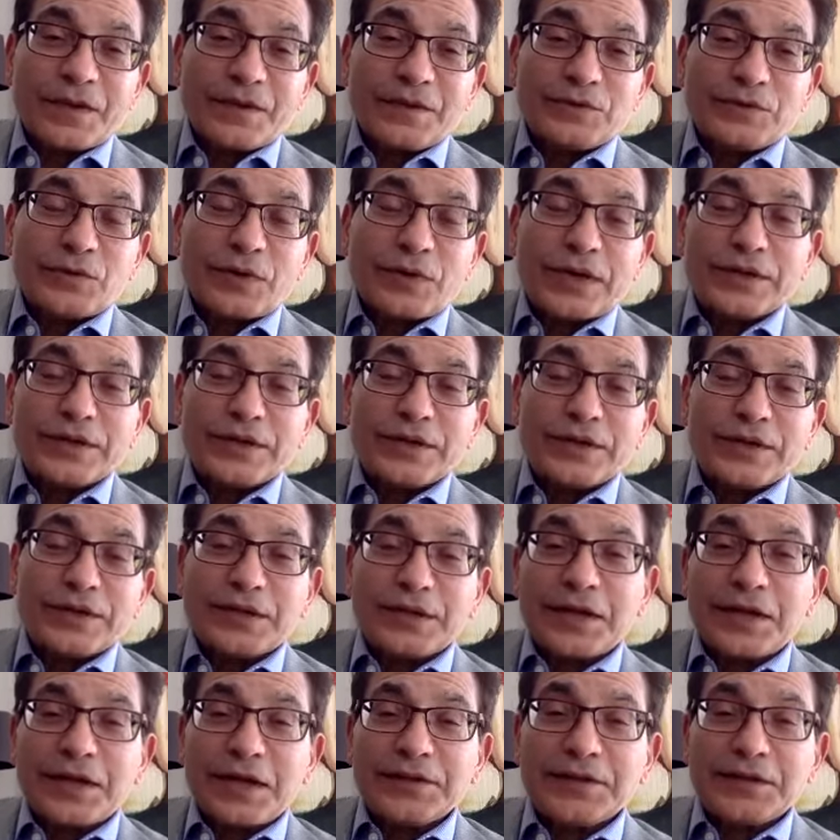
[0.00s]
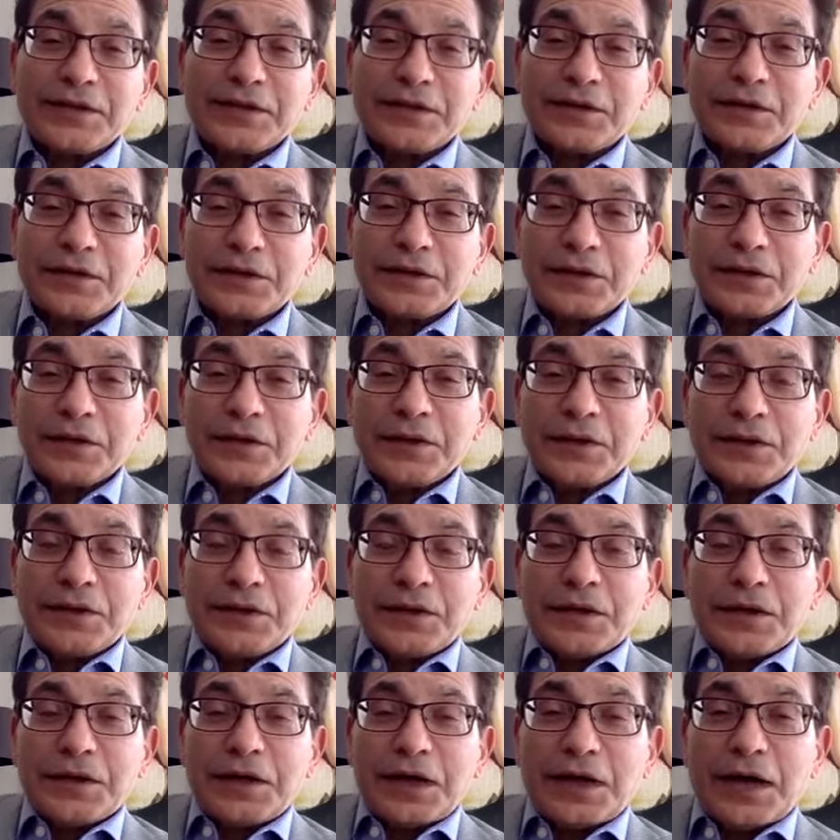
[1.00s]
So I think
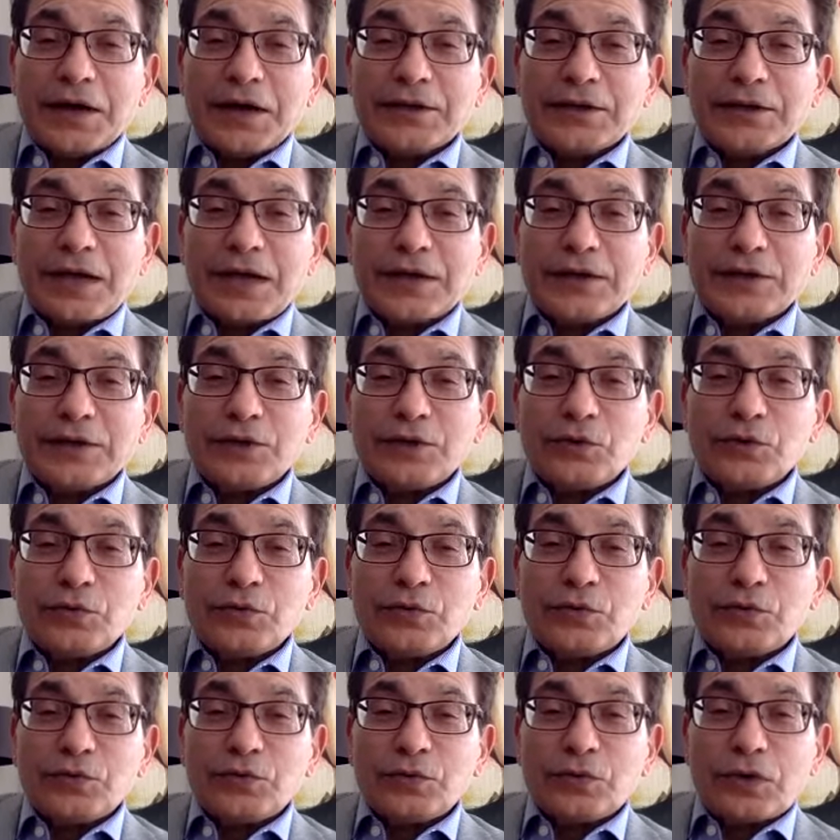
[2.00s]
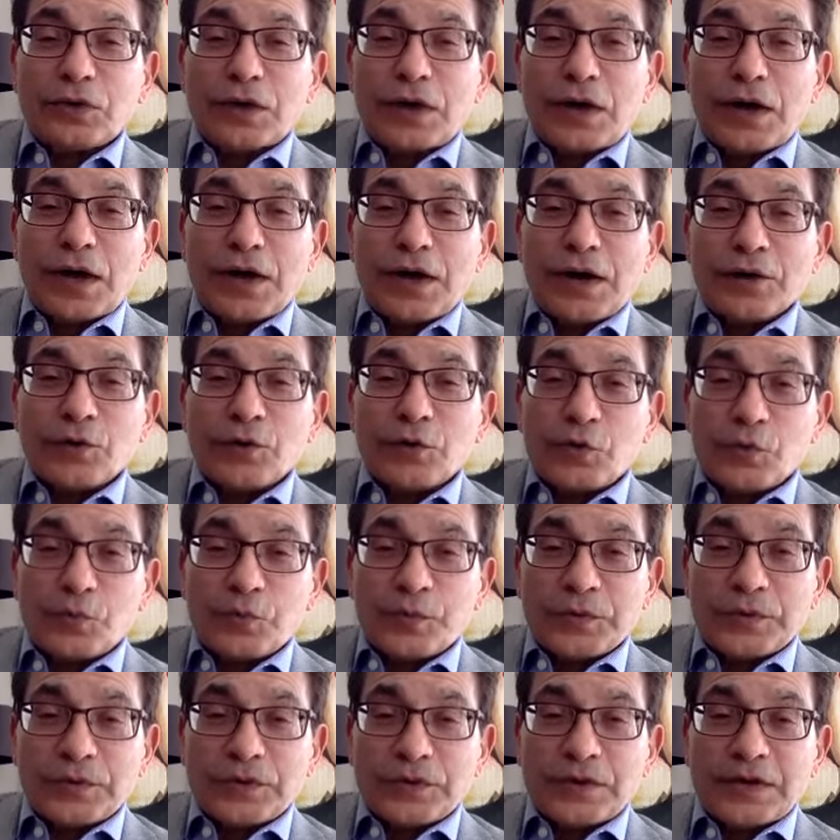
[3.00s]
either you are
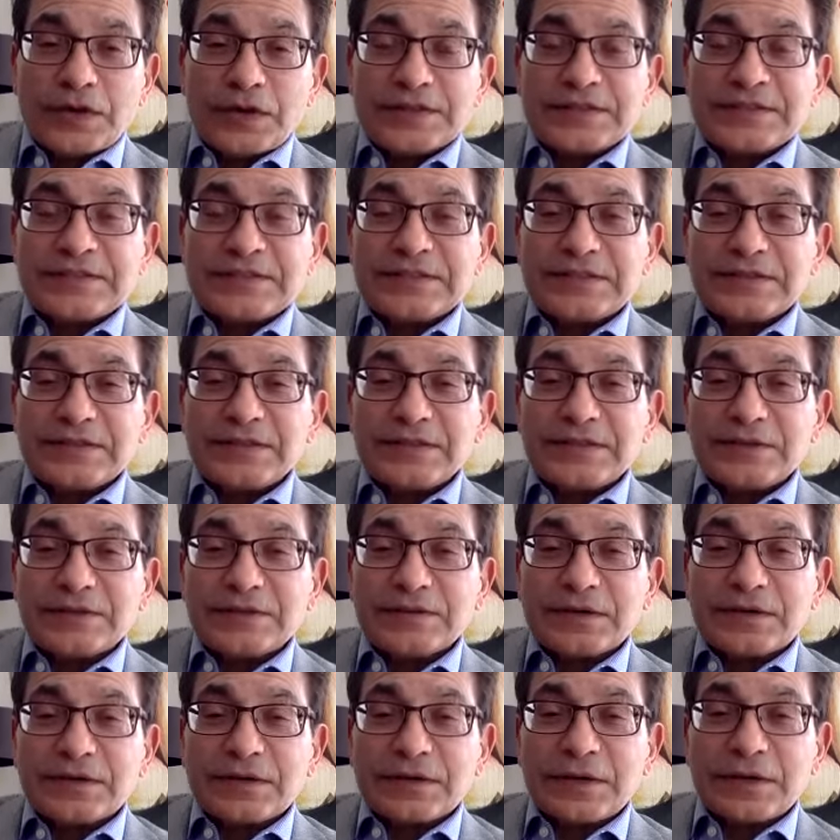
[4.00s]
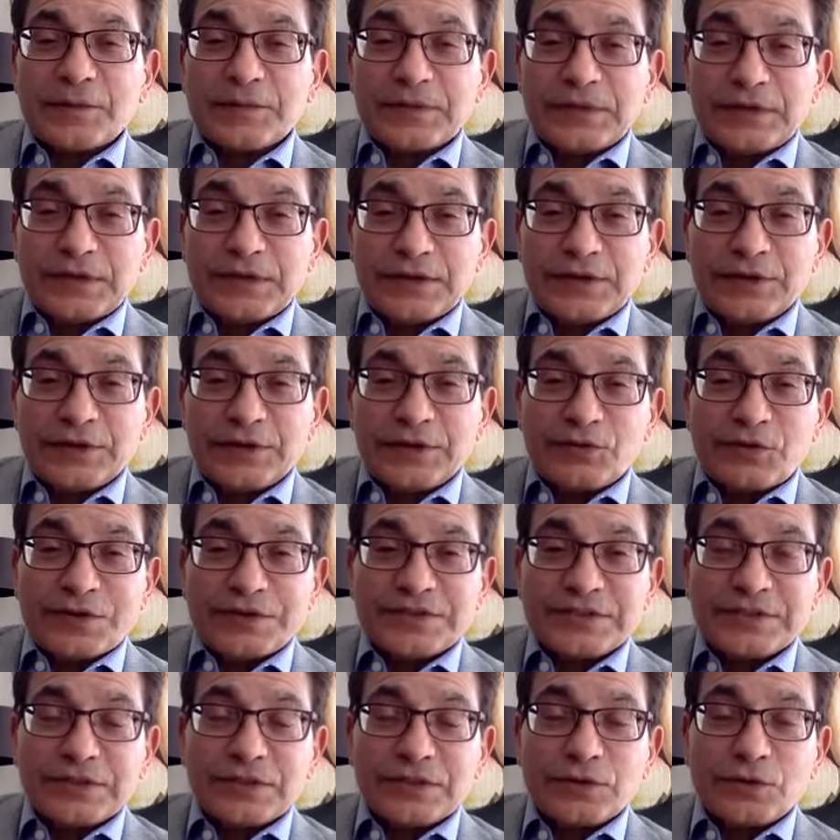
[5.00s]
open and completely
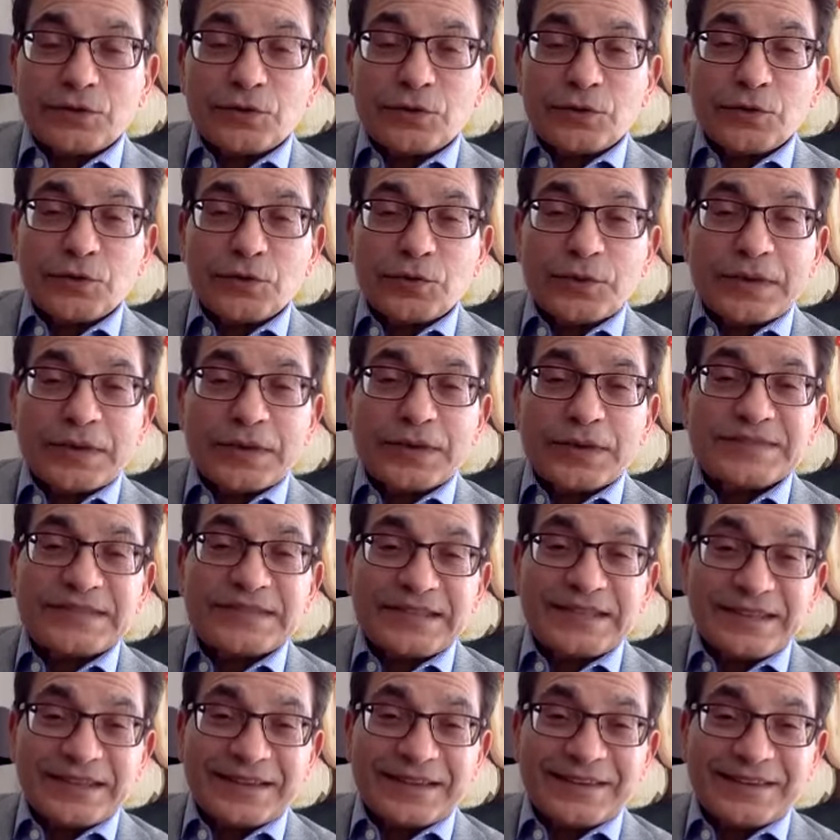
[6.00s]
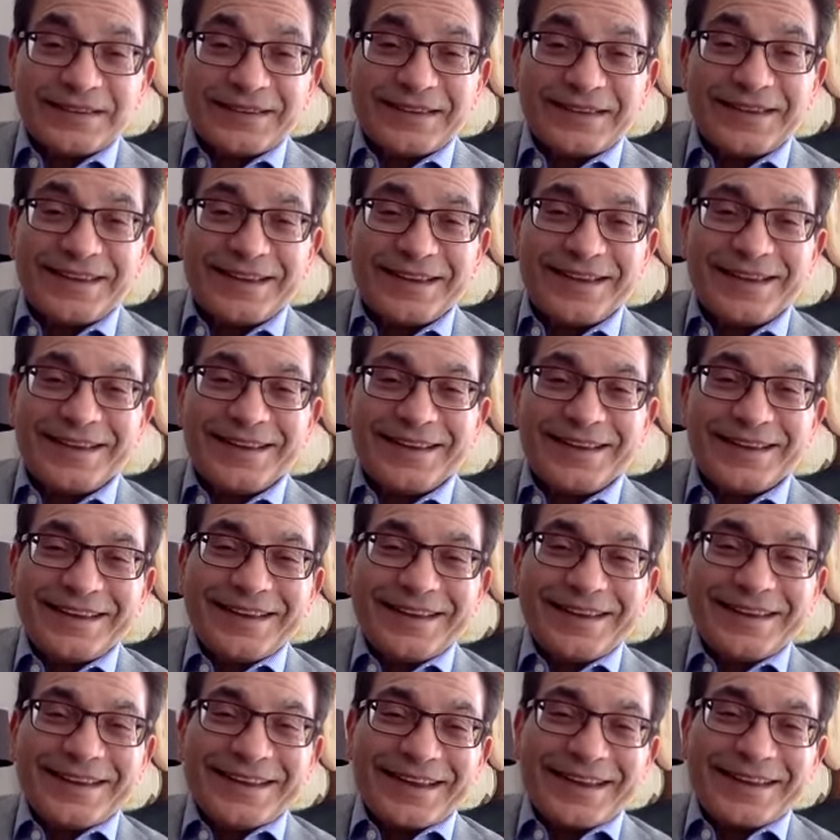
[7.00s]
trusting, or you become cynical
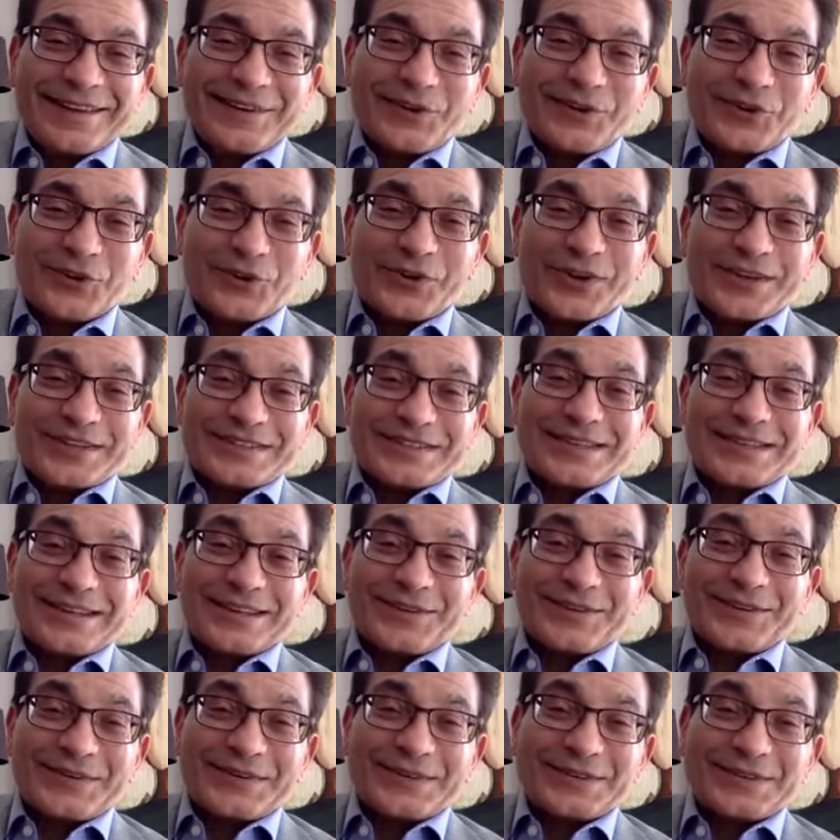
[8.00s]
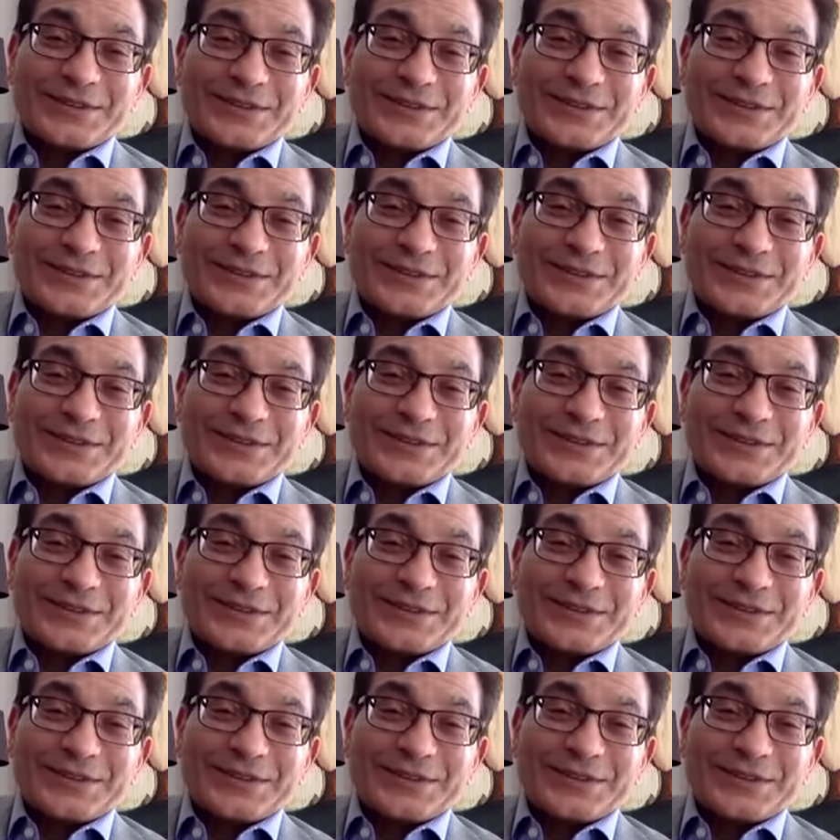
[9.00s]
and not trust anyone.